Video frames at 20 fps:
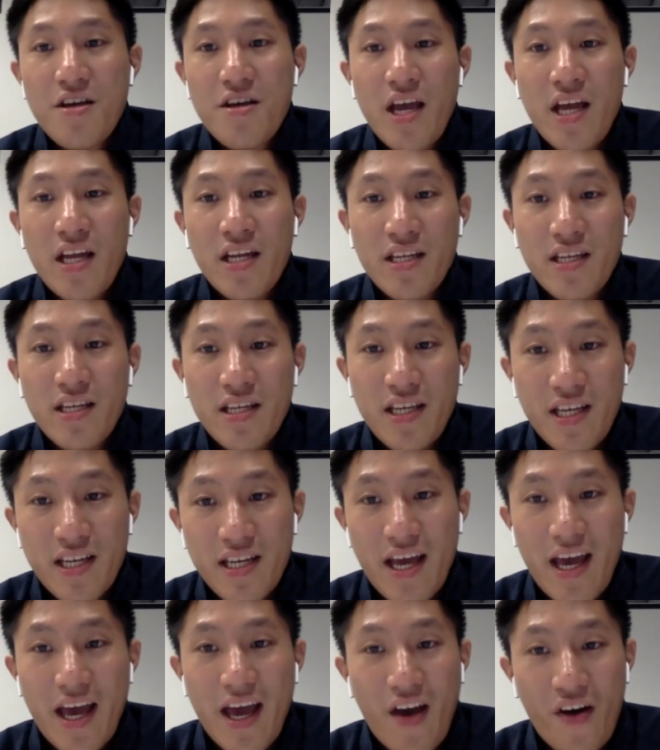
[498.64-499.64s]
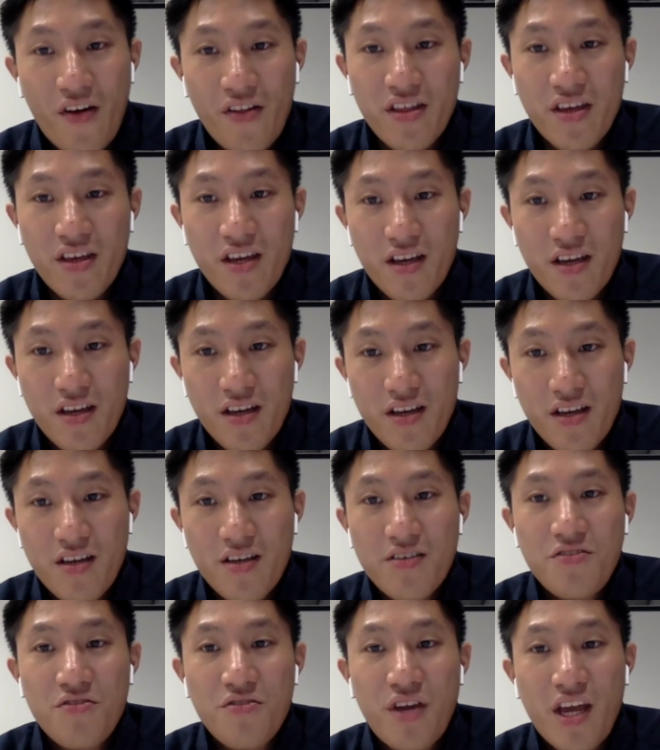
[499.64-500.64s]
and eat healthy.
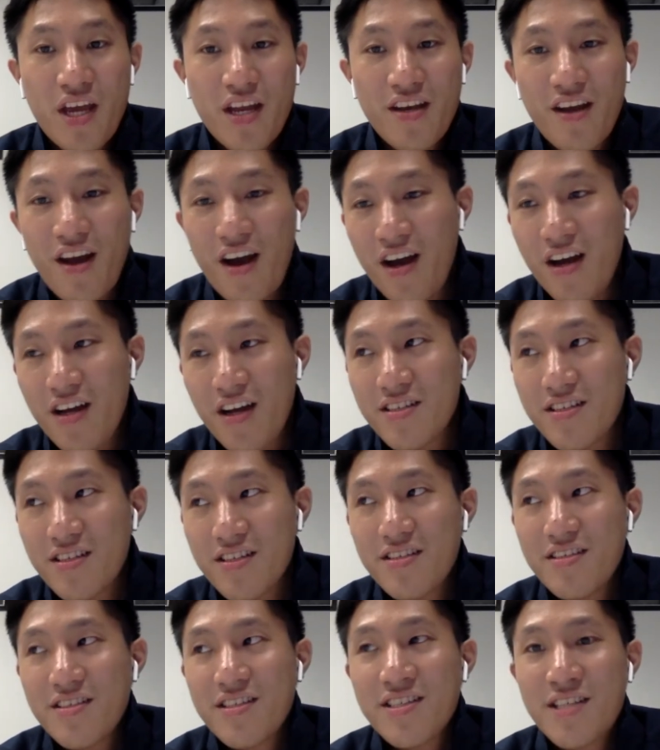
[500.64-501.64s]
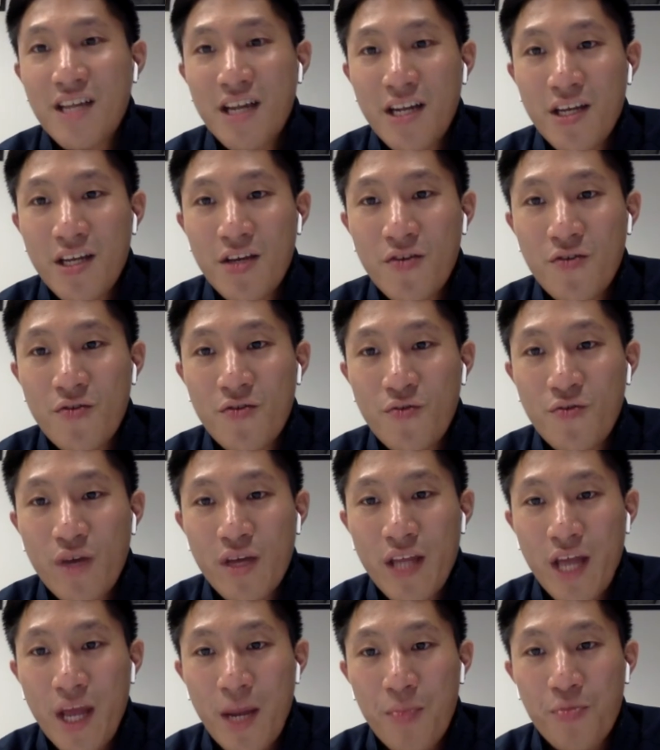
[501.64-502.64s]
You cannot study with
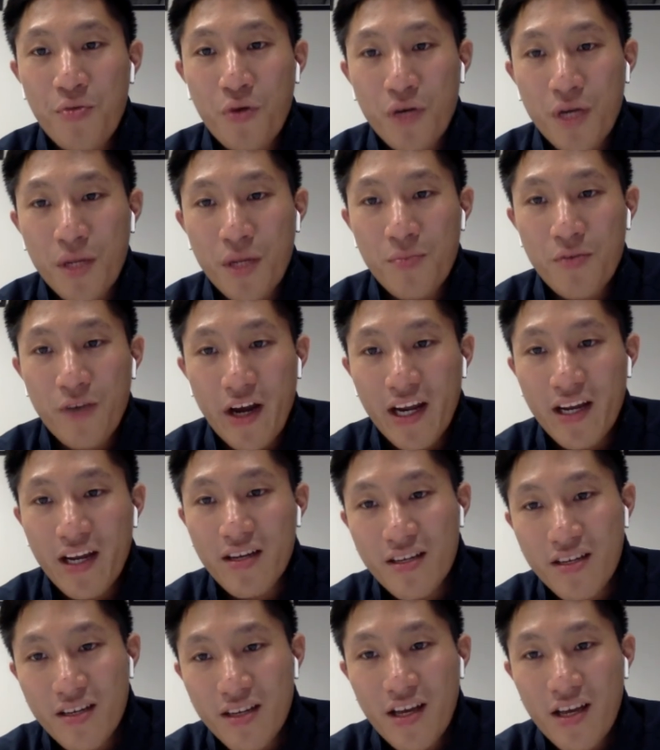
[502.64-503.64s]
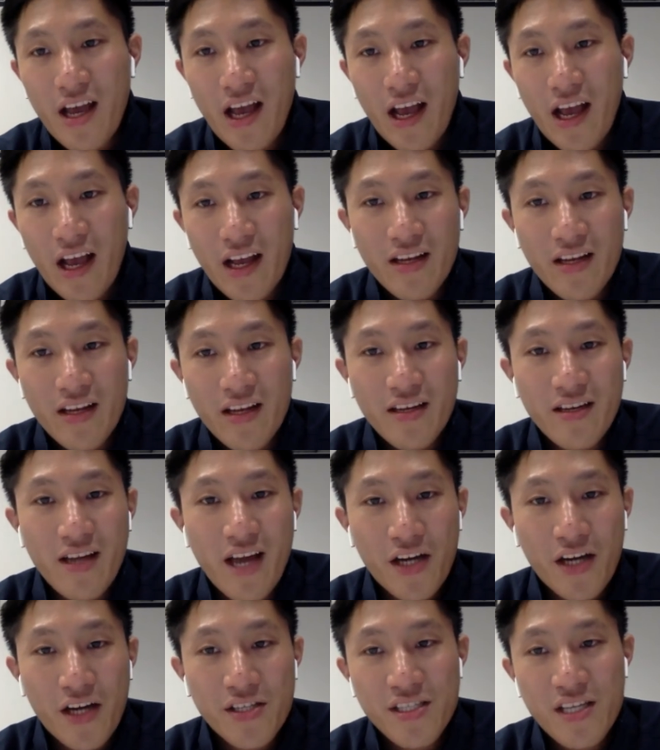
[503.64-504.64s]
a broken brain, and
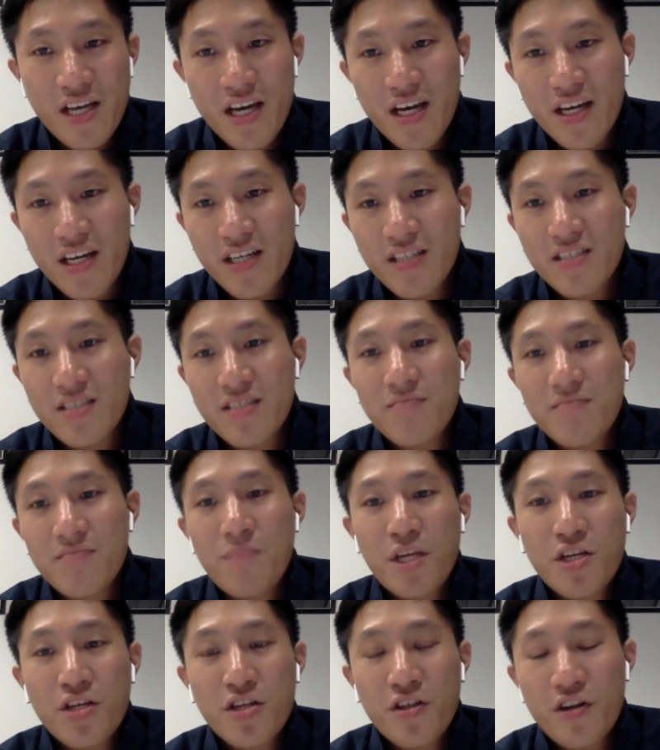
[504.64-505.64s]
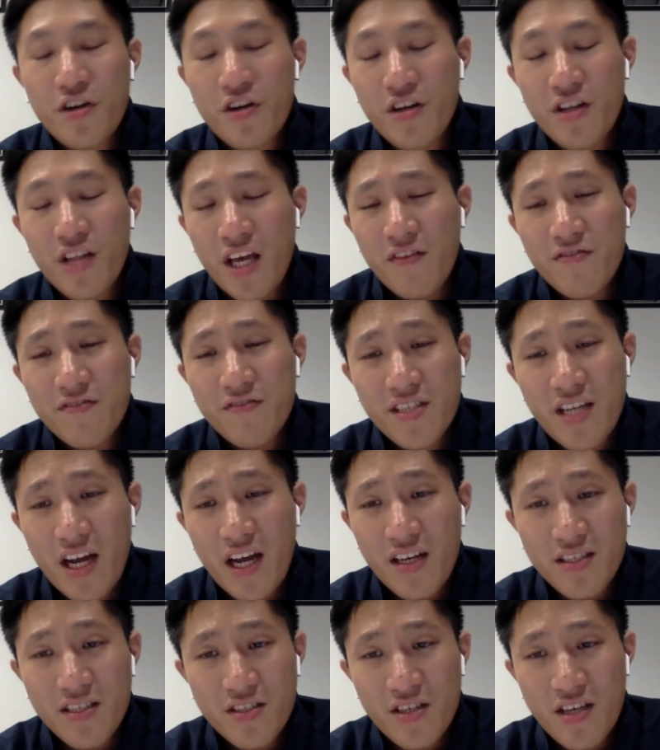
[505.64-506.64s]
exercise, making your
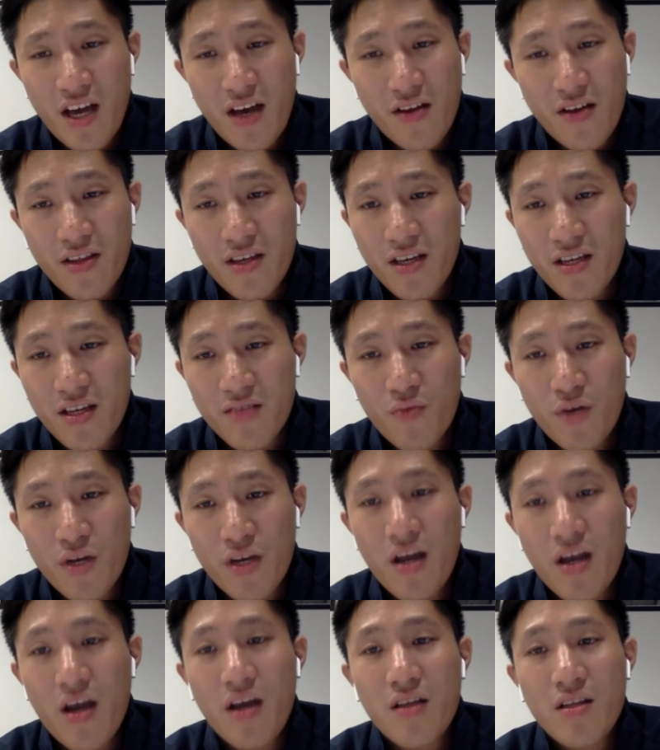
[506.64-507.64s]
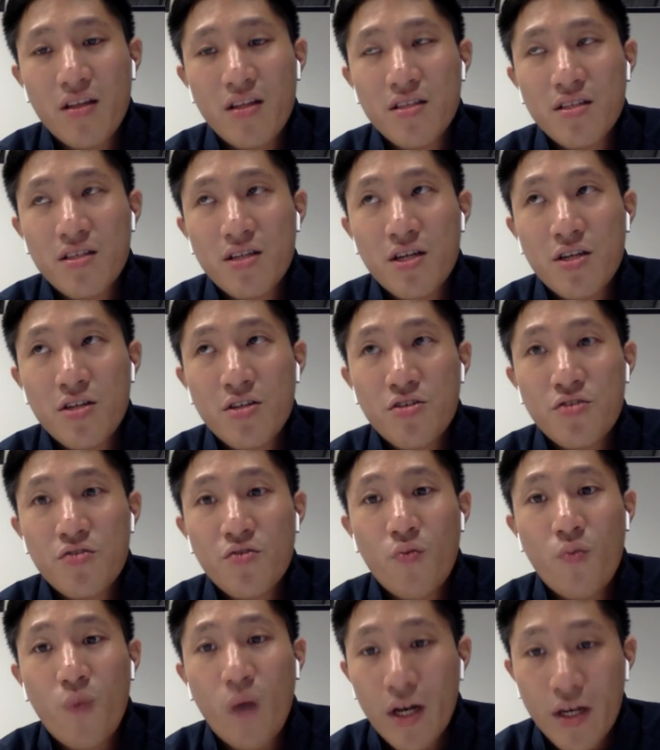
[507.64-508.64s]
lifestyle healthy and whatnot, is going to
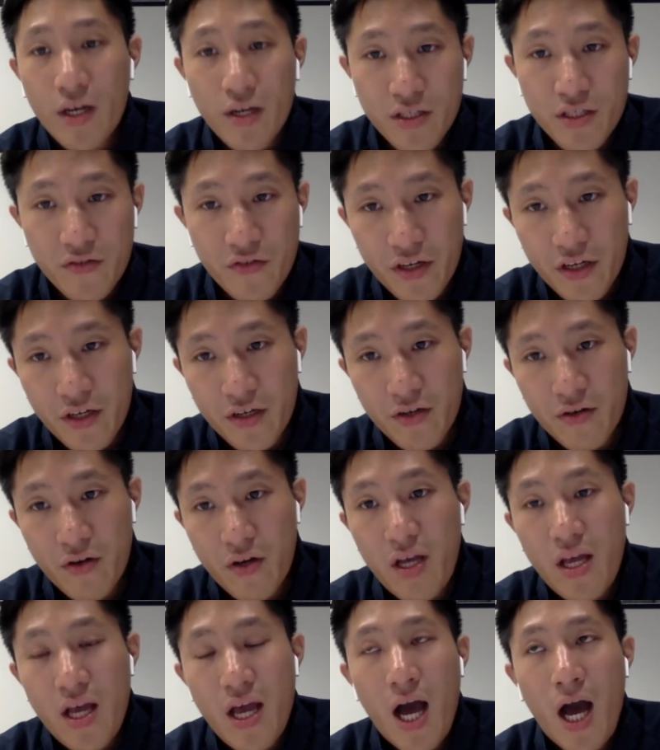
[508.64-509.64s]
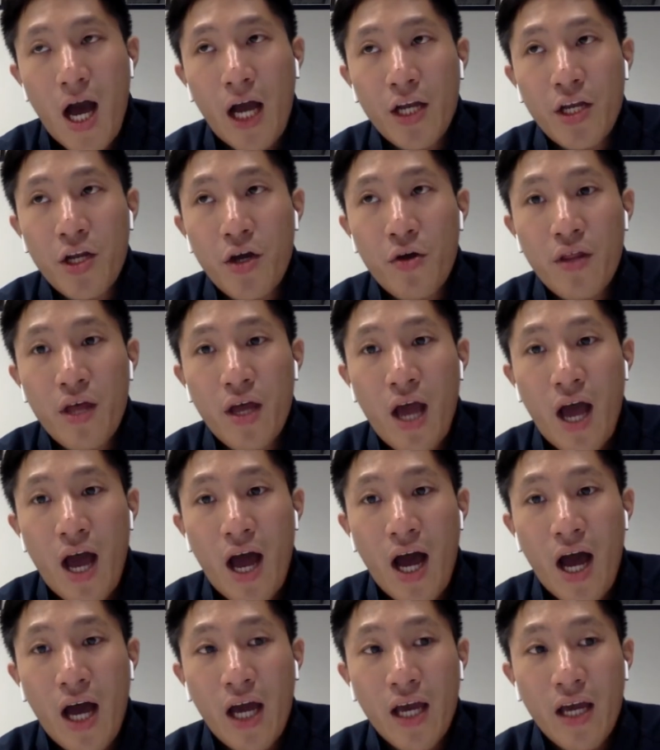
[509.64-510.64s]
do wonders for you. I know that
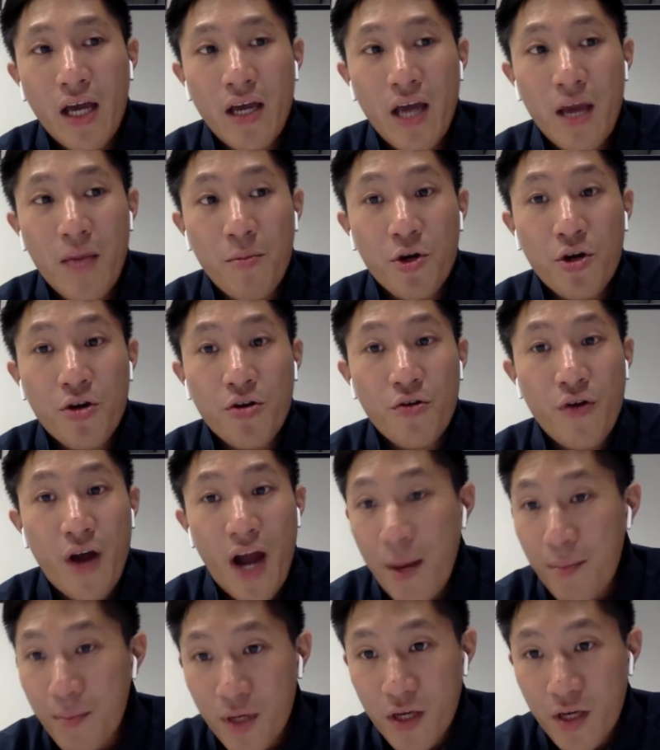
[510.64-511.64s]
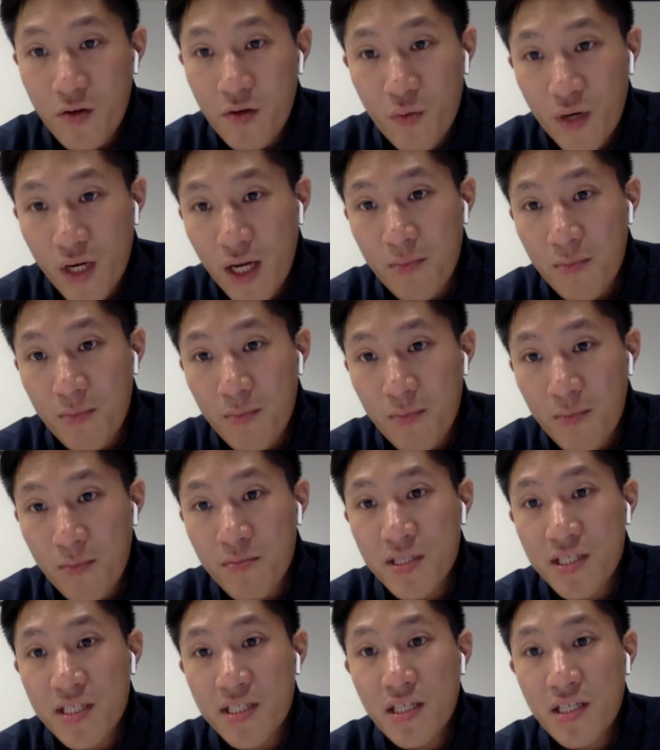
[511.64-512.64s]
I am crappy when I'm